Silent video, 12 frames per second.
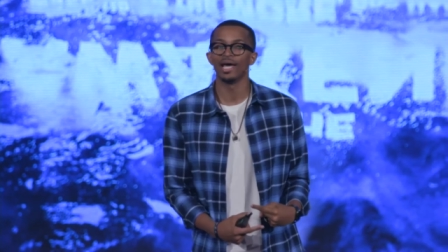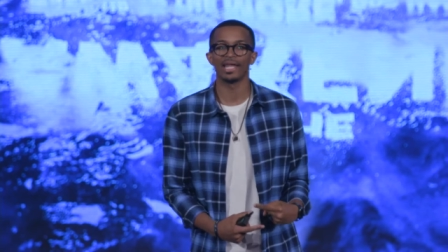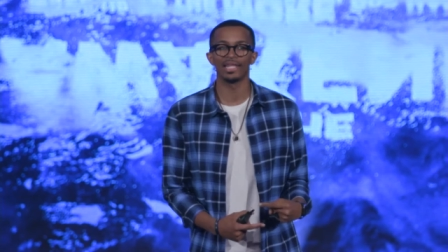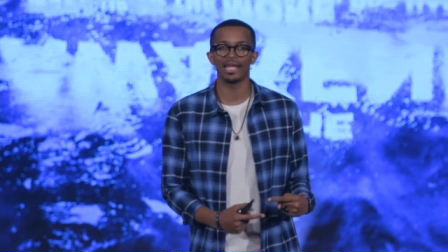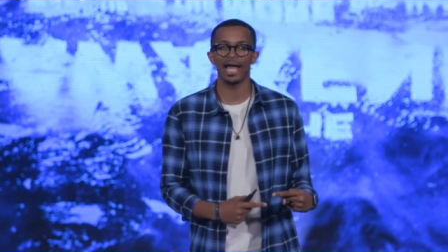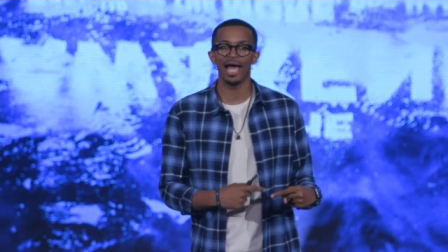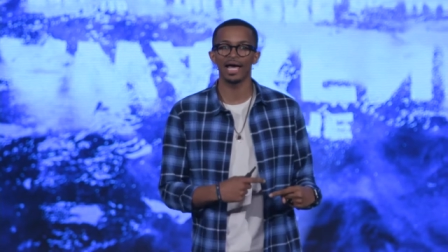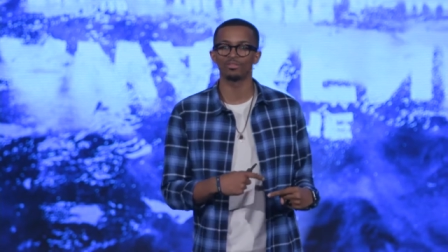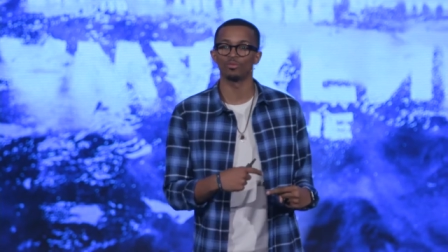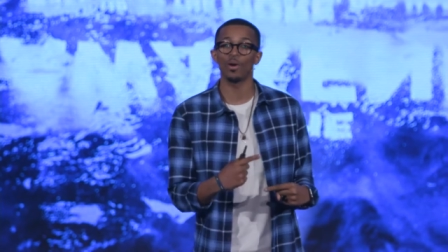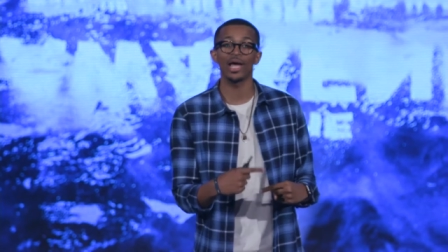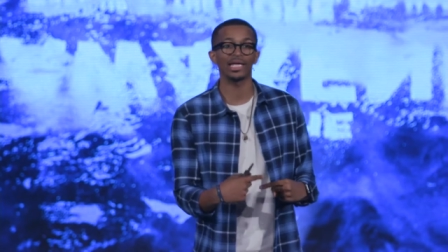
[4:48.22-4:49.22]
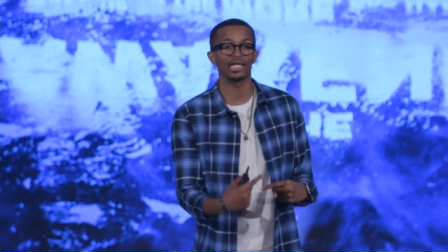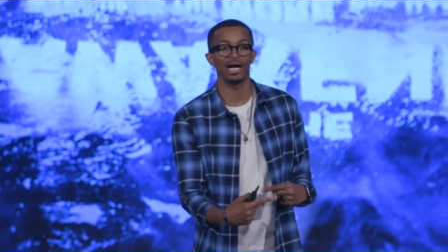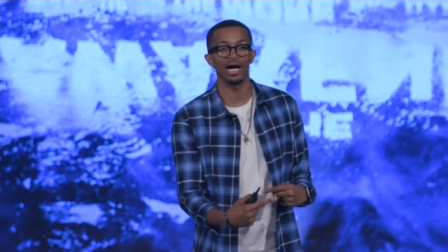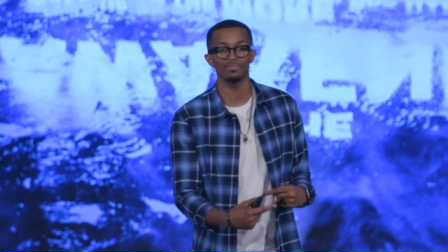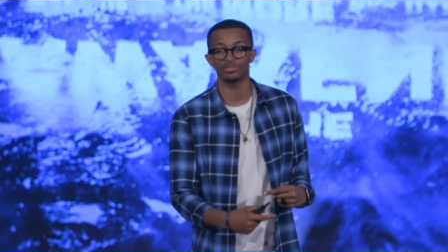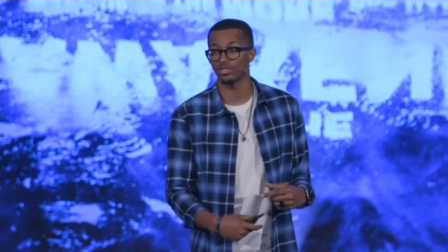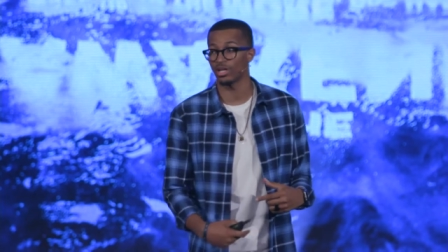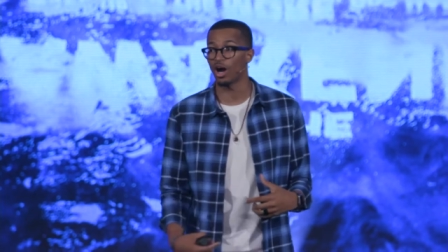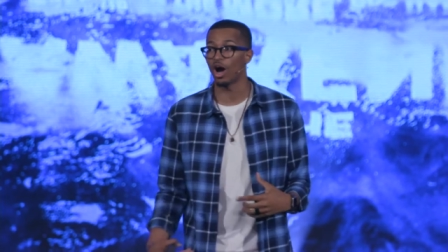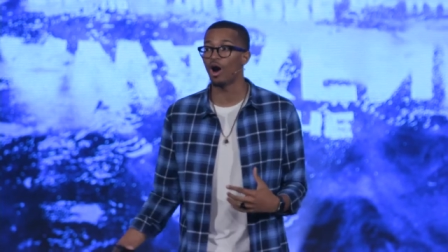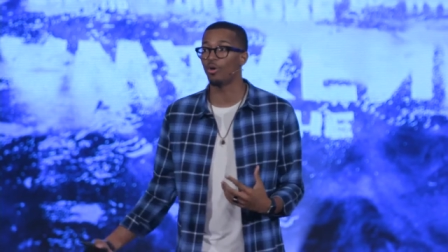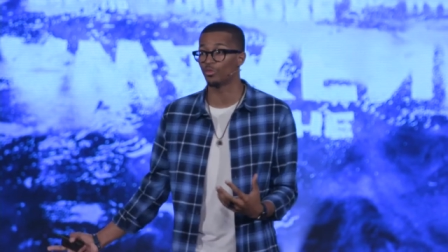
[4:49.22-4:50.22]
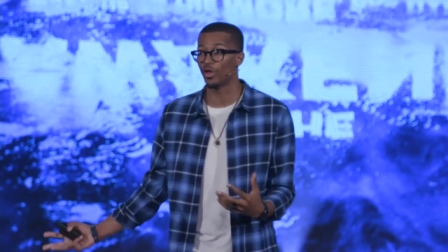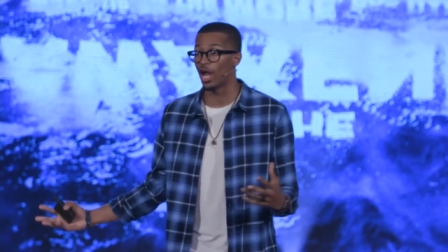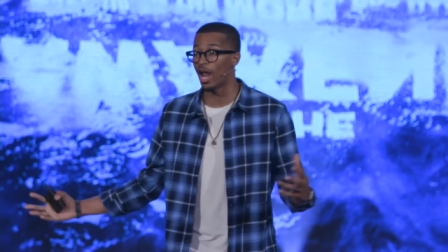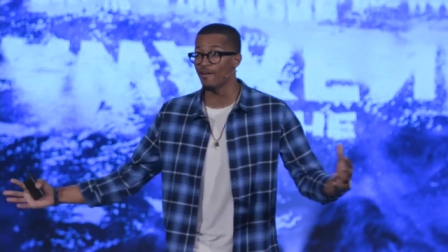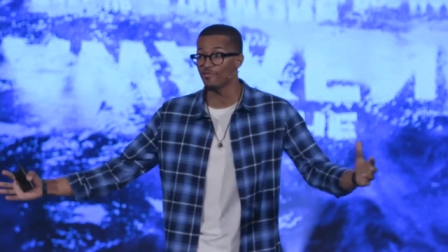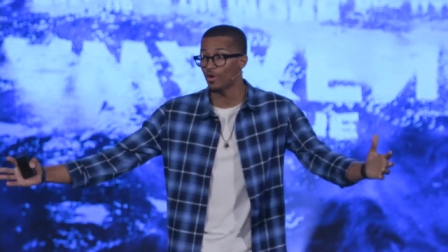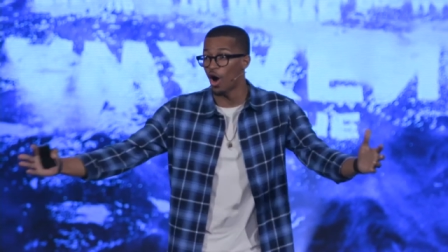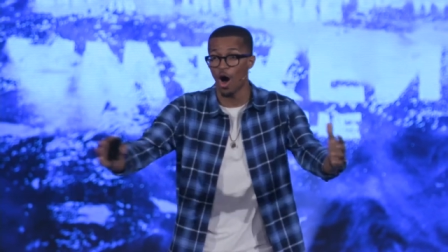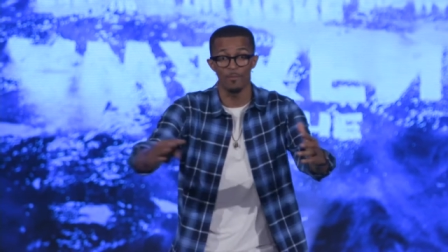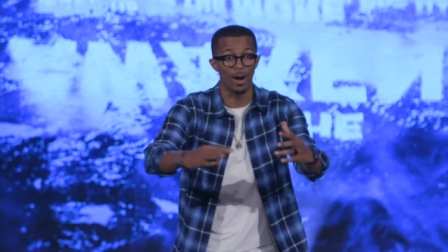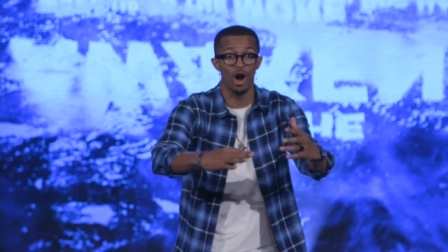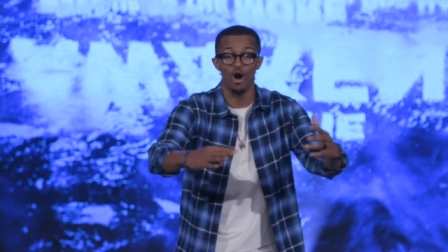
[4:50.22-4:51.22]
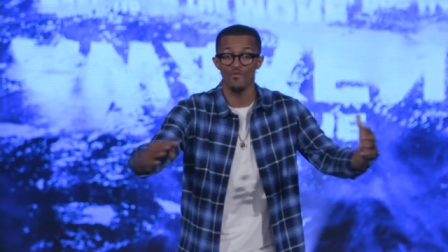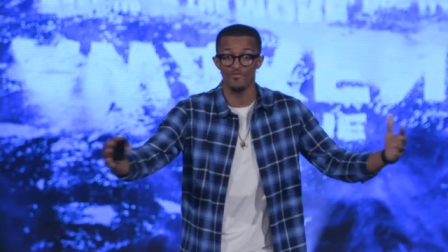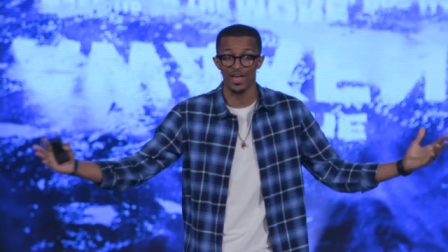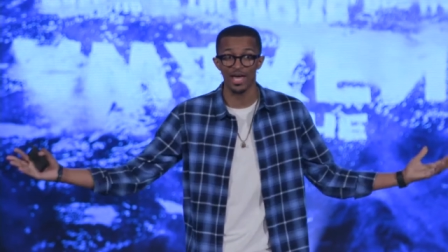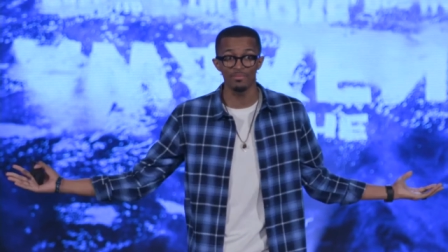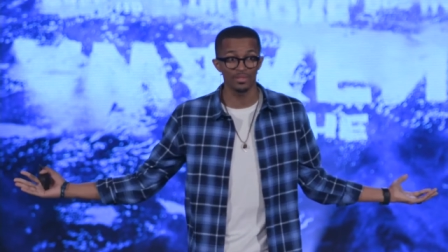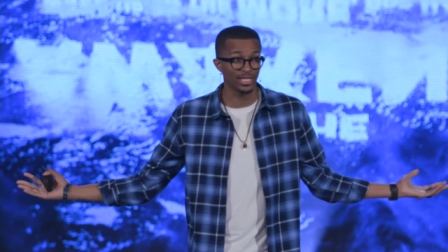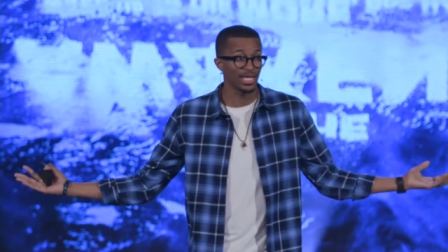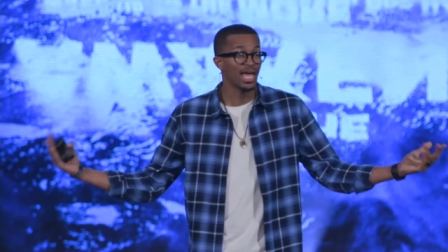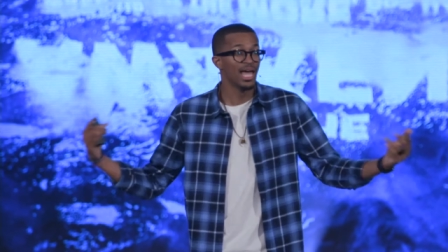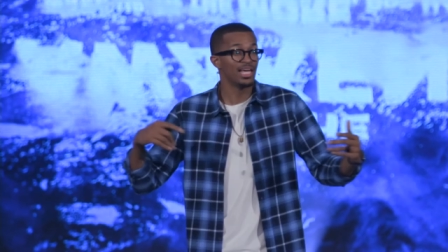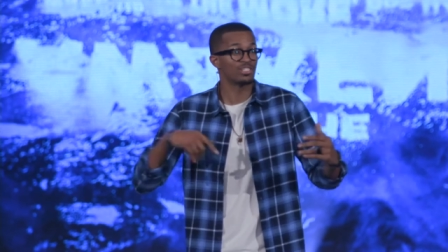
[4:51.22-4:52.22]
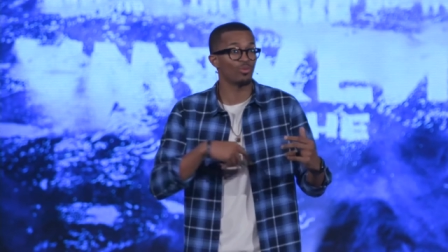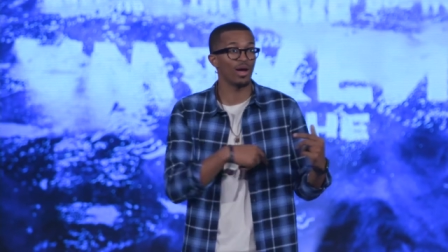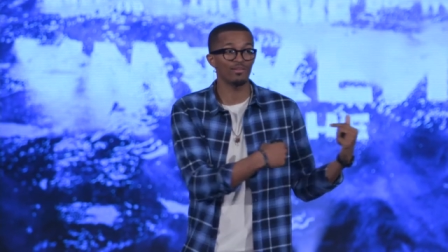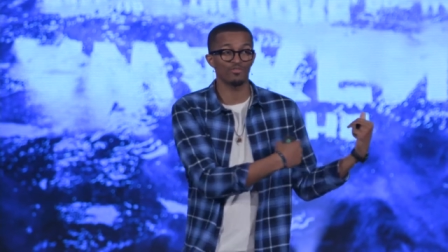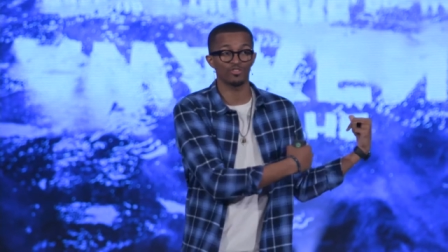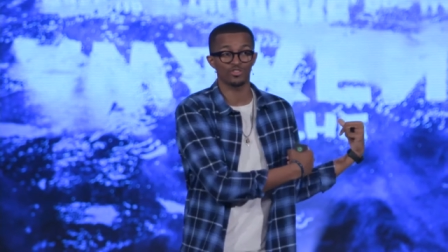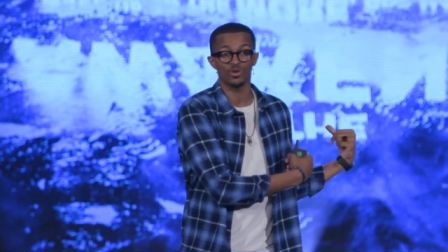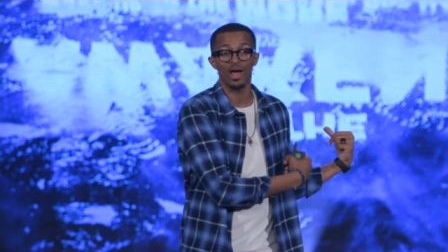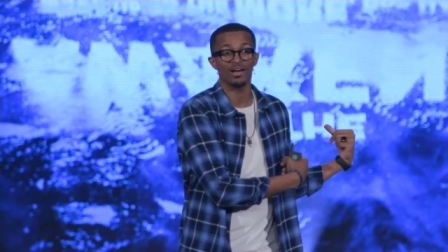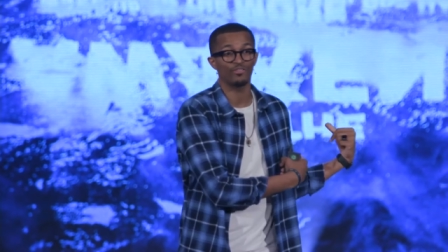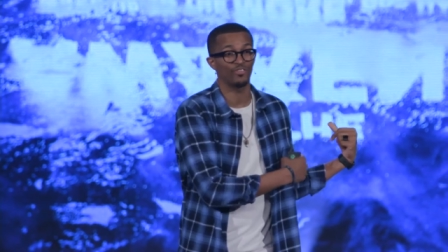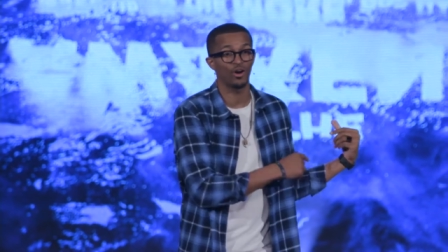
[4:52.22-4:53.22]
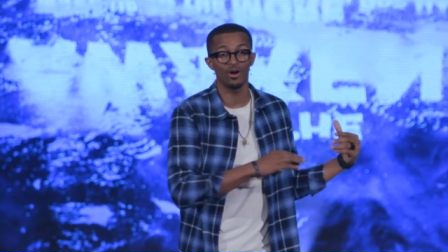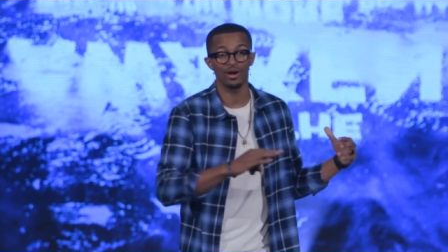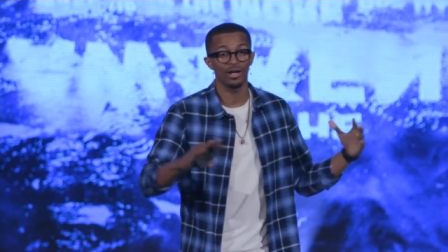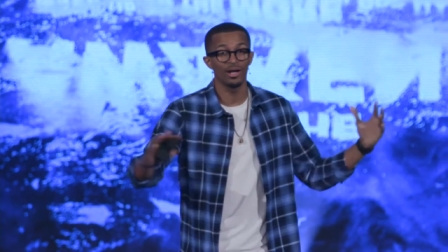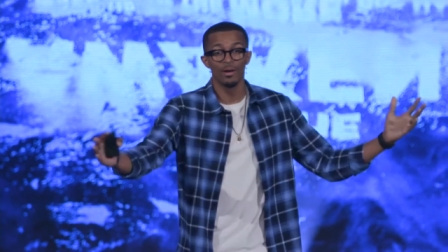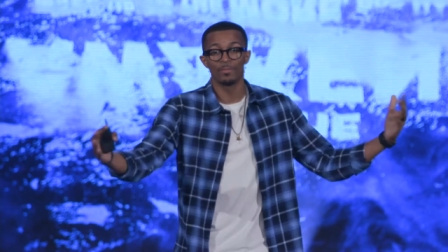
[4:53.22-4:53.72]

And then I had to wake it up. So they're all, the, every, all my whole family is waiting for track four,